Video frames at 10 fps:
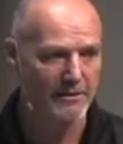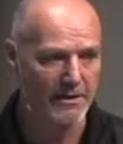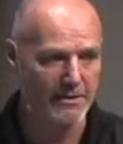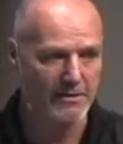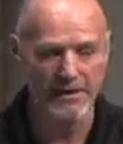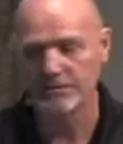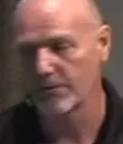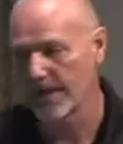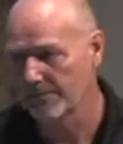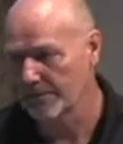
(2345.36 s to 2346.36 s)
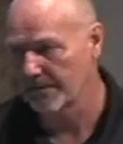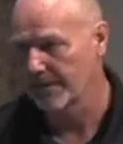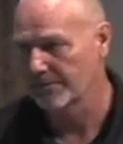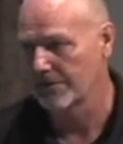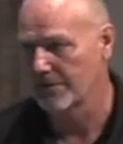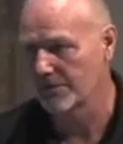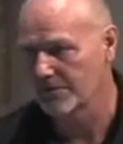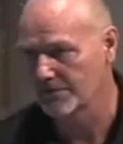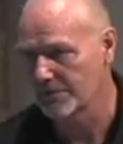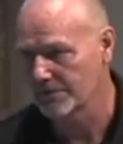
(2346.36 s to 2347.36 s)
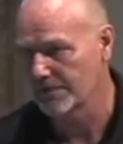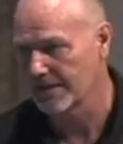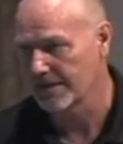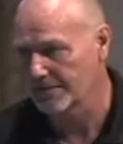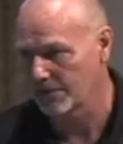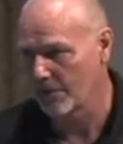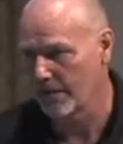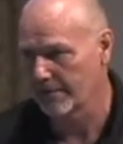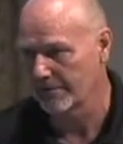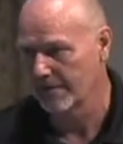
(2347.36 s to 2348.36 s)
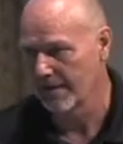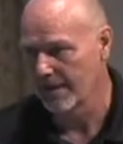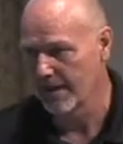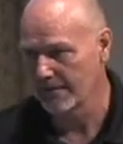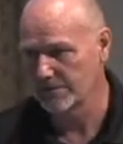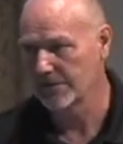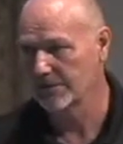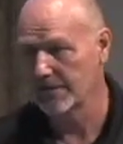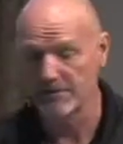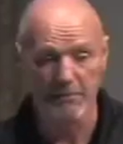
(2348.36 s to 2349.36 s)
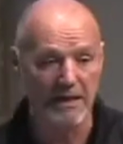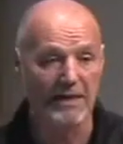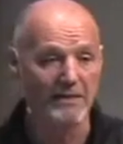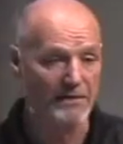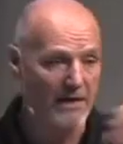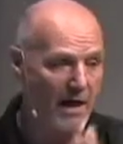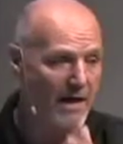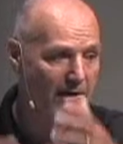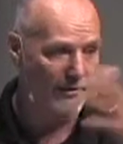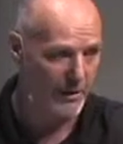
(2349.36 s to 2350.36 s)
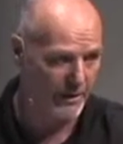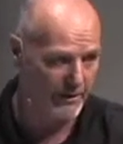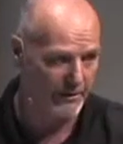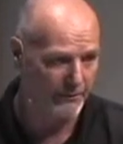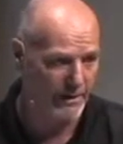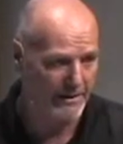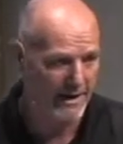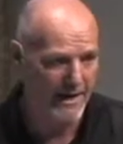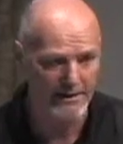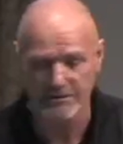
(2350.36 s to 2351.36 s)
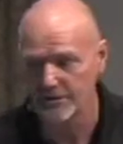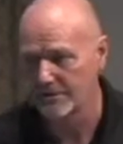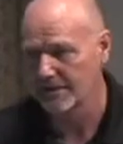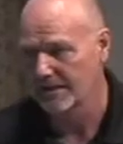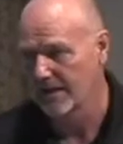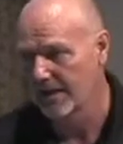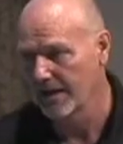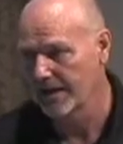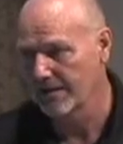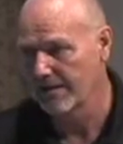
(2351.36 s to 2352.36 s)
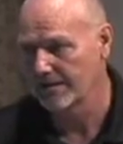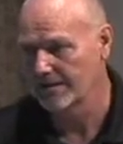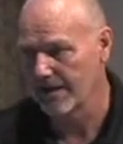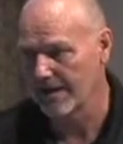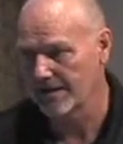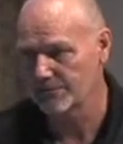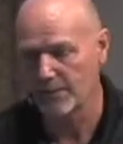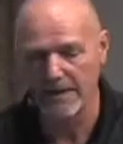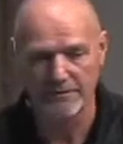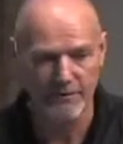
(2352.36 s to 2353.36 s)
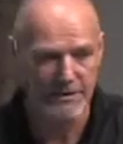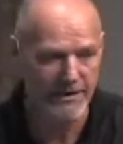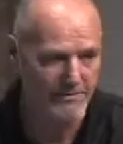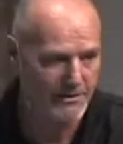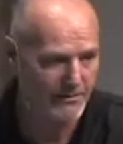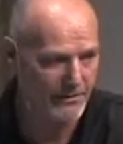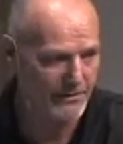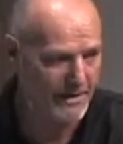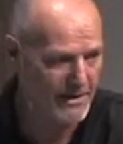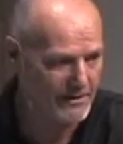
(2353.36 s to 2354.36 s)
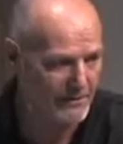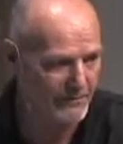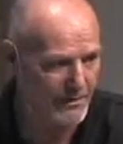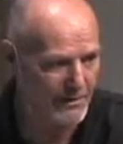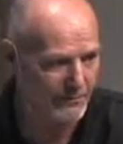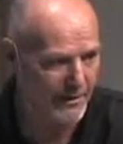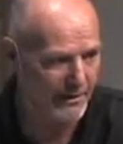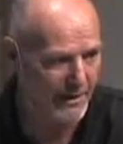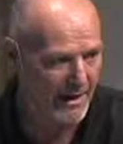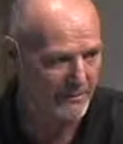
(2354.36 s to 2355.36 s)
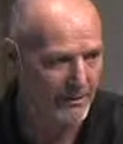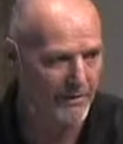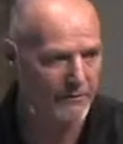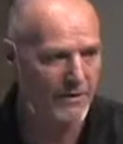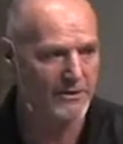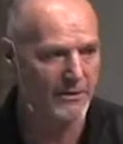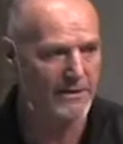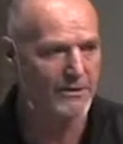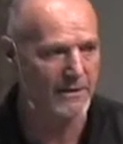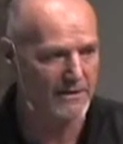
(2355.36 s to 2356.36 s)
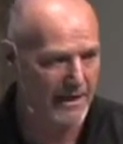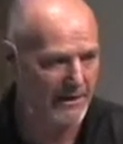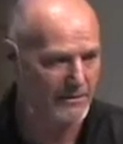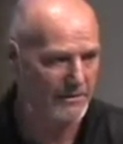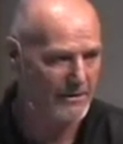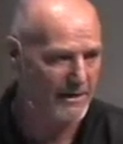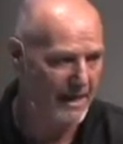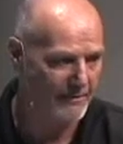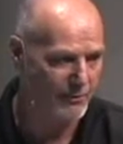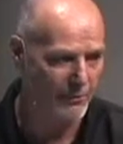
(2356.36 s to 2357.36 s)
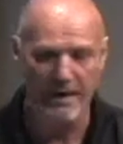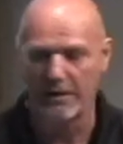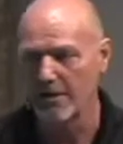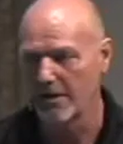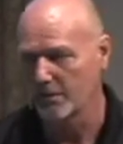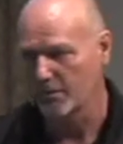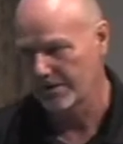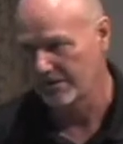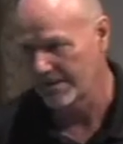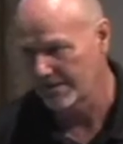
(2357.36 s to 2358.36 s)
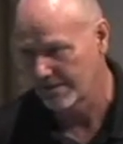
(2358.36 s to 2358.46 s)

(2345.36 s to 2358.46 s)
Gentiles were able to come to know his mercy as well. Uh, Gentiles begin as the onlooker of what God is doing uh, in uh, his plan of redemption with the nation of Israel, but eventually Gentiles are saved right along with it.